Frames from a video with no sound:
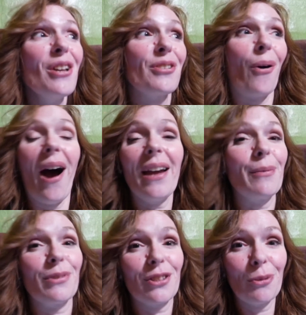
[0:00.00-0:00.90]
So I
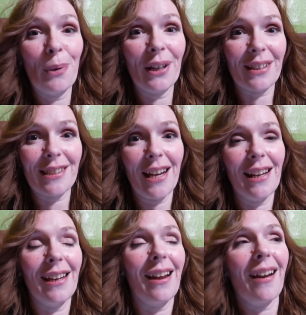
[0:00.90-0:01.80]
am super
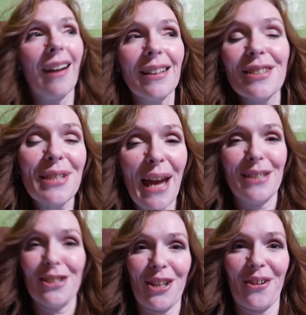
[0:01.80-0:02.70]
excited, and I just had
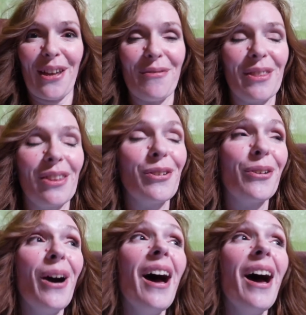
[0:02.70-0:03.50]
to share that with you.